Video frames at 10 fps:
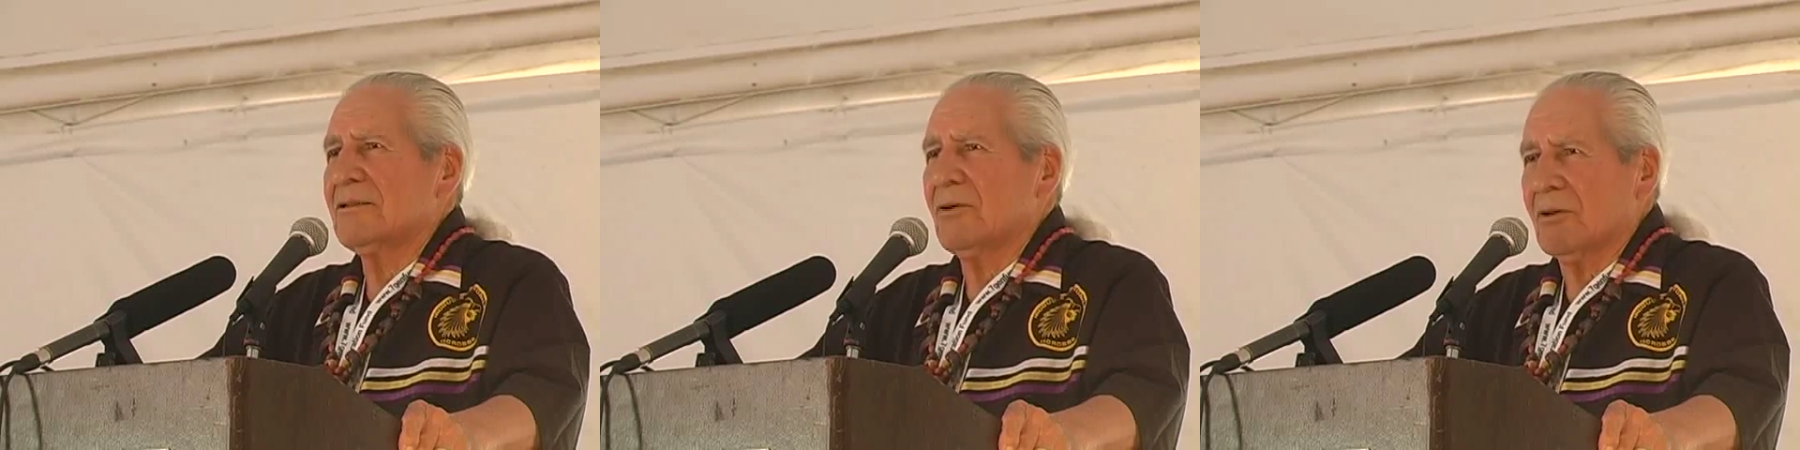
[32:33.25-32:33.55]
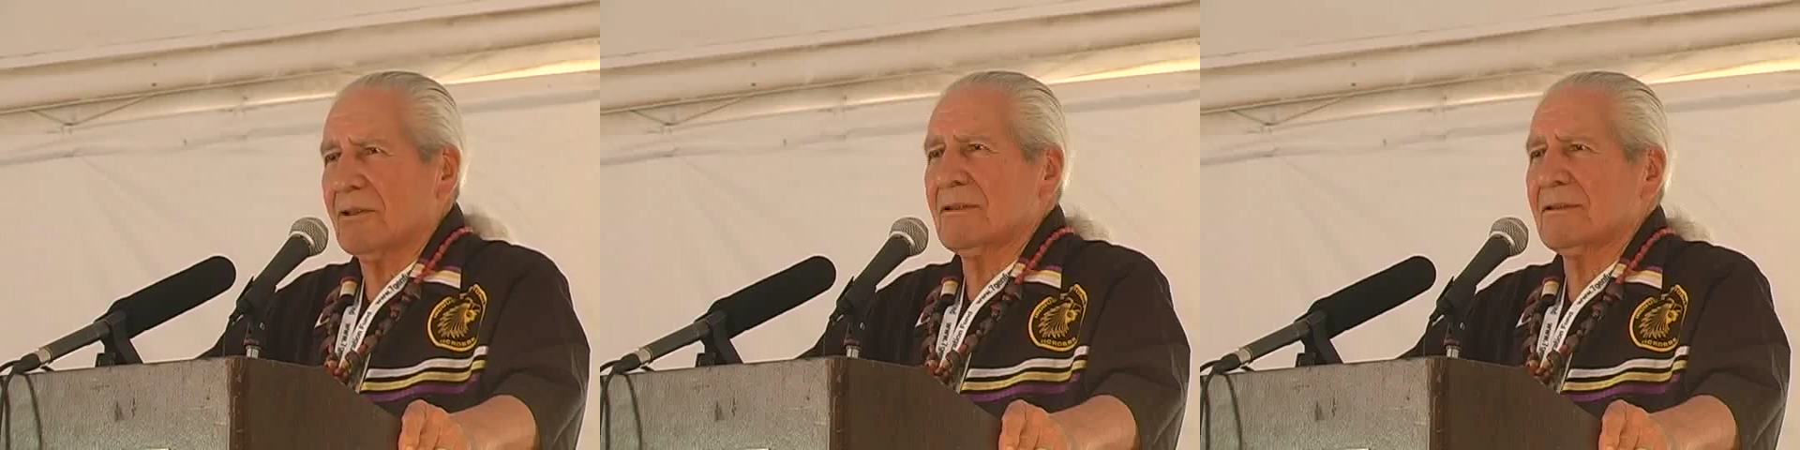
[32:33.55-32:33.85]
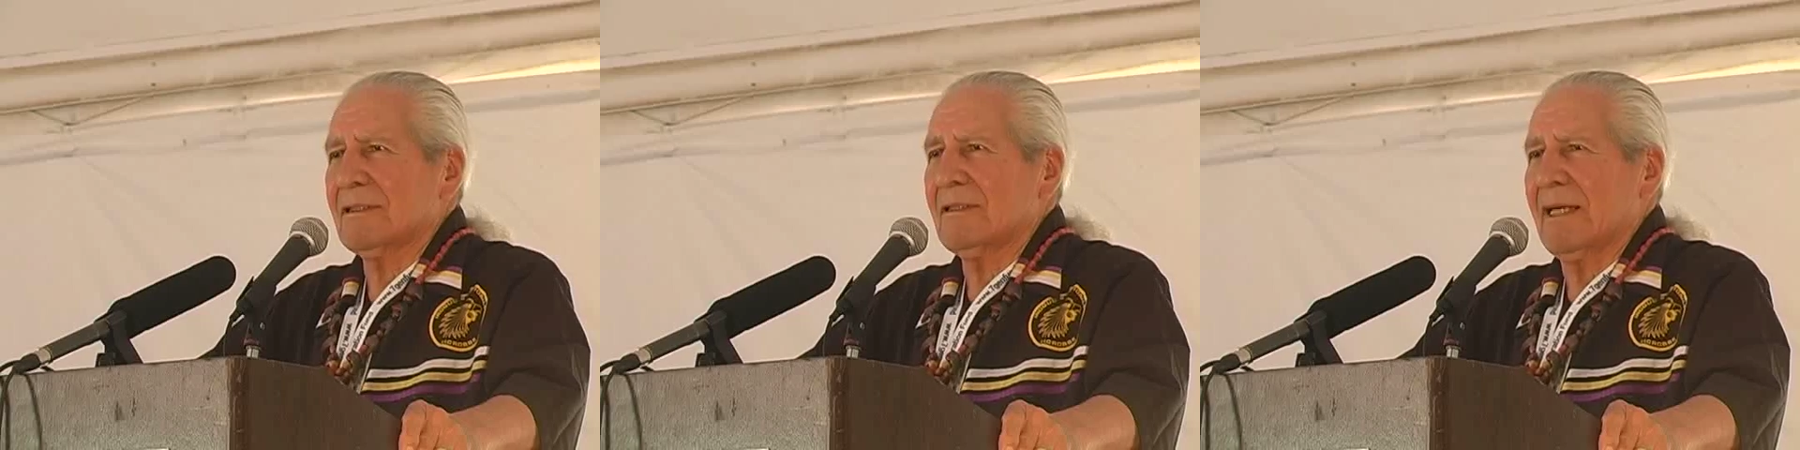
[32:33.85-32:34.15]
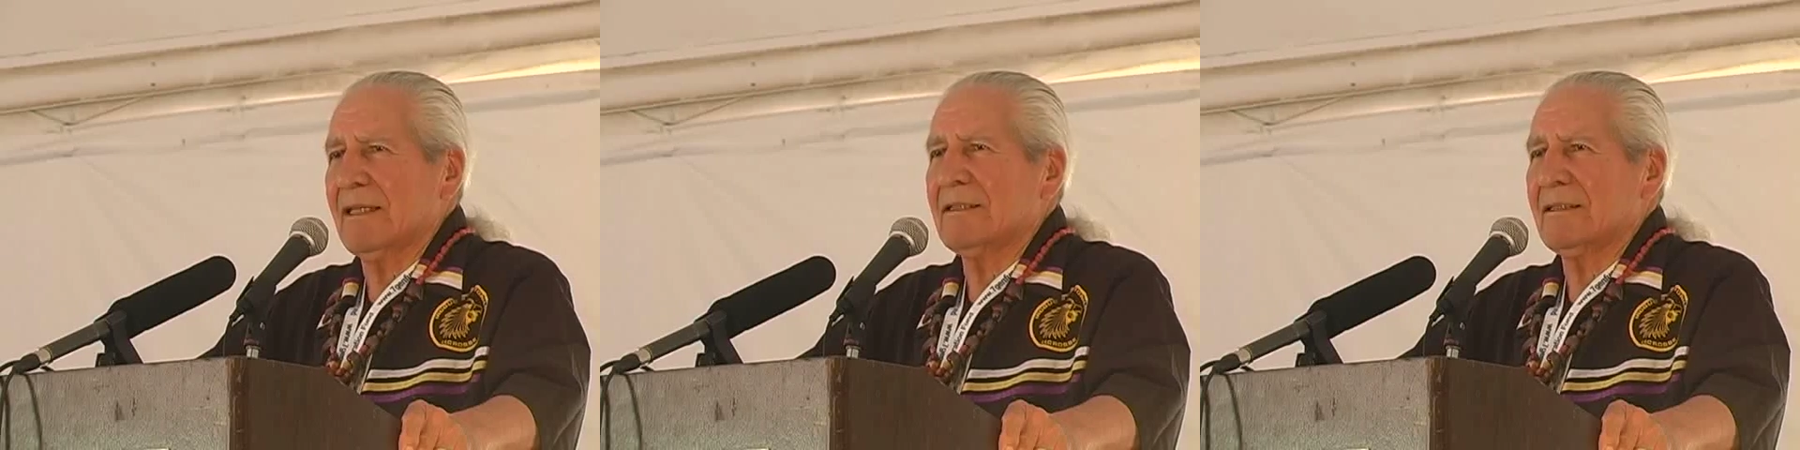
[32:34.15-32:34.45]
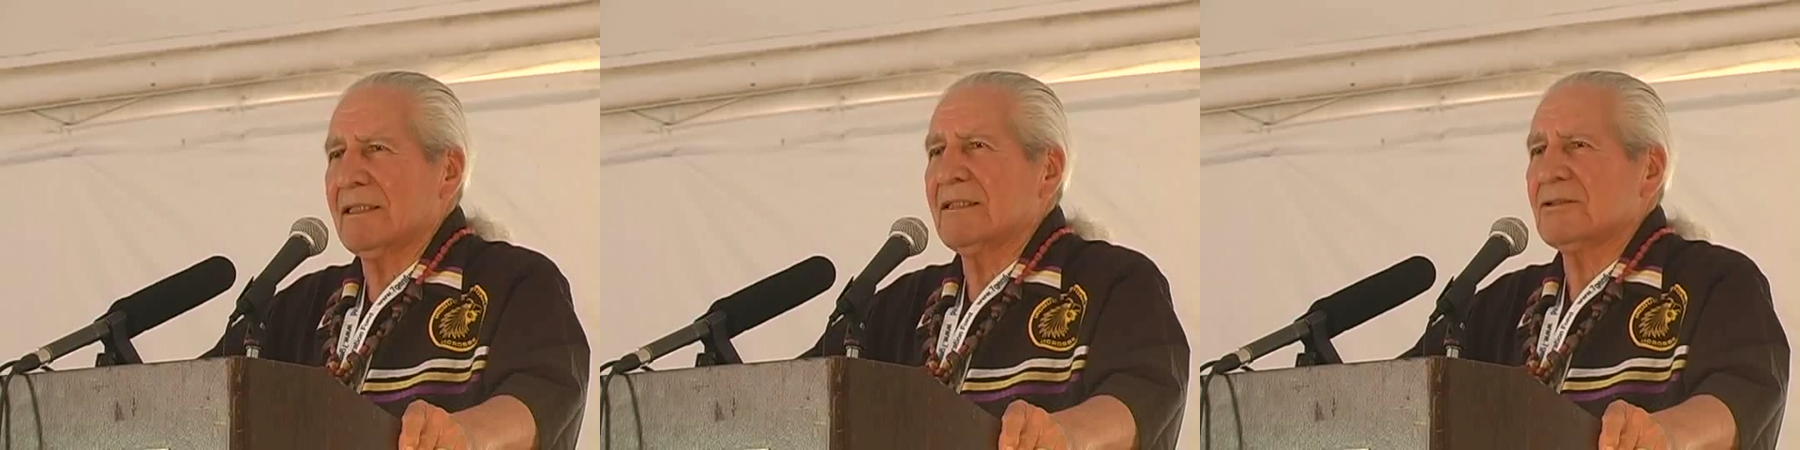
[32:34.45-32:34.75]
took, the land
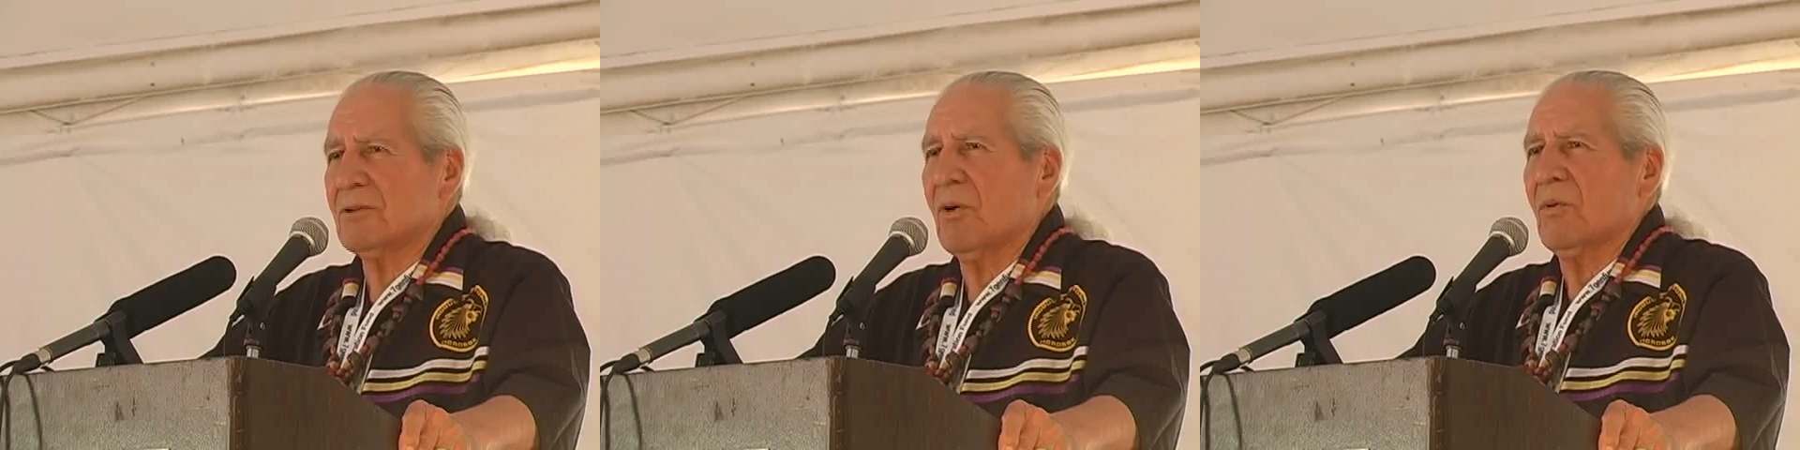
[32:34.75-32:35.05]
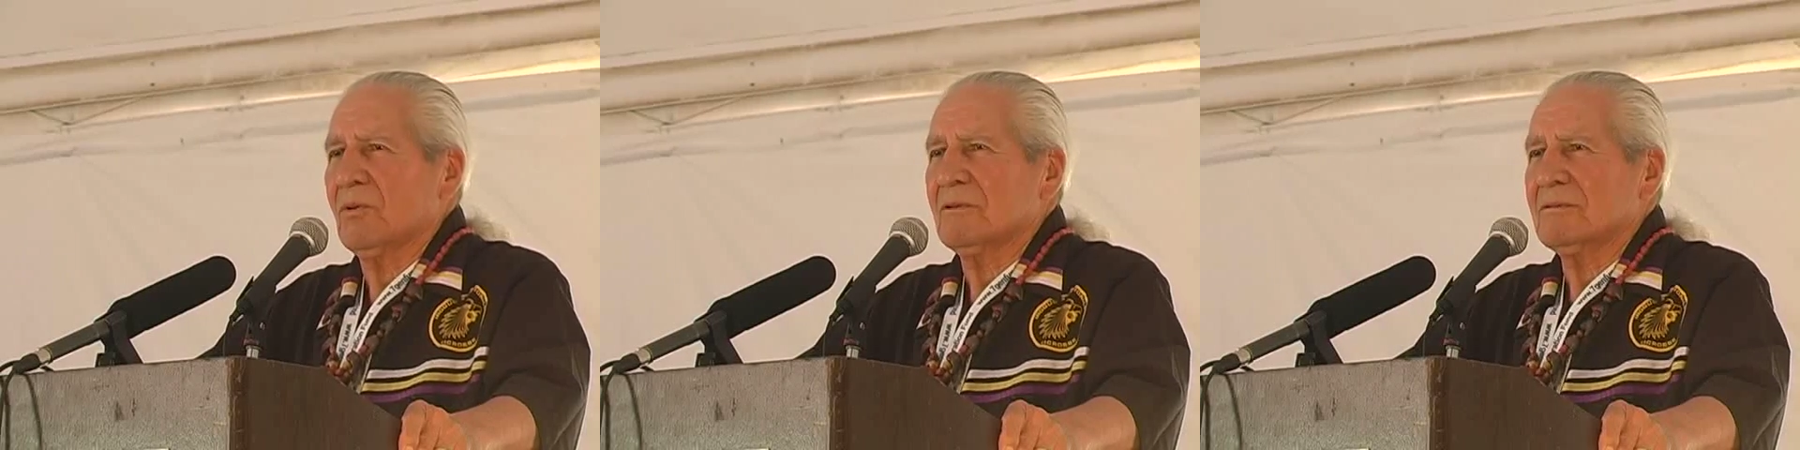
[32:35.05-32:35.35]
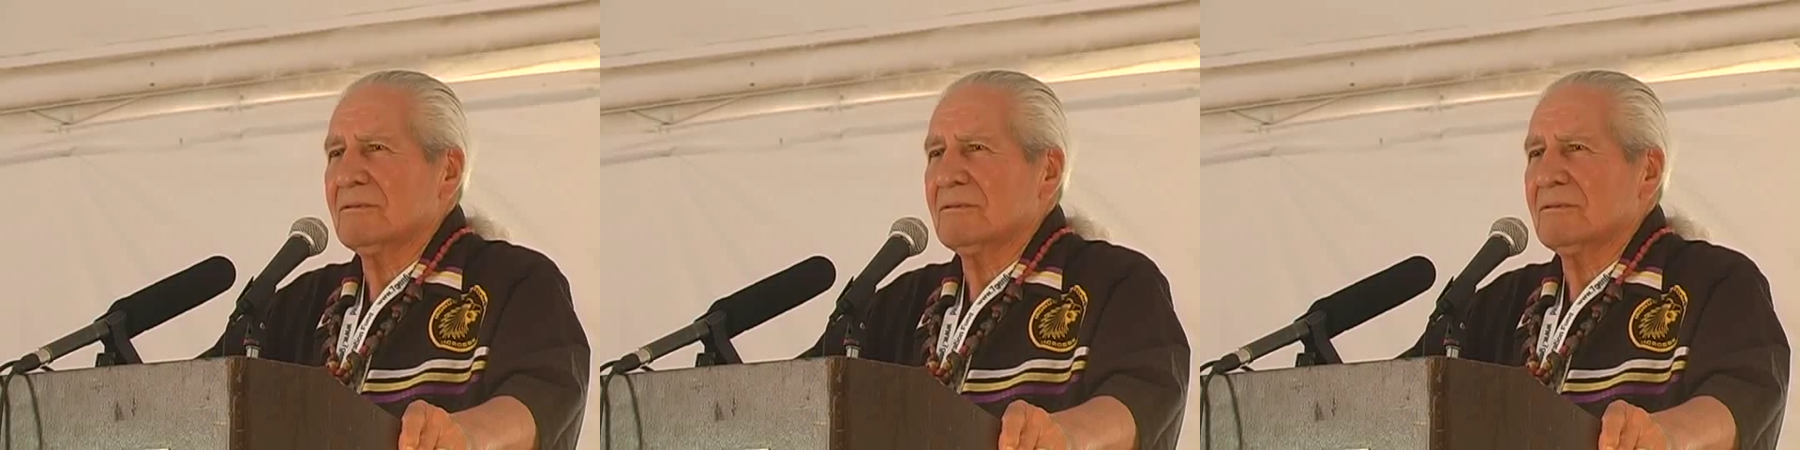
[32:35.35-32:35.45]
that they stole.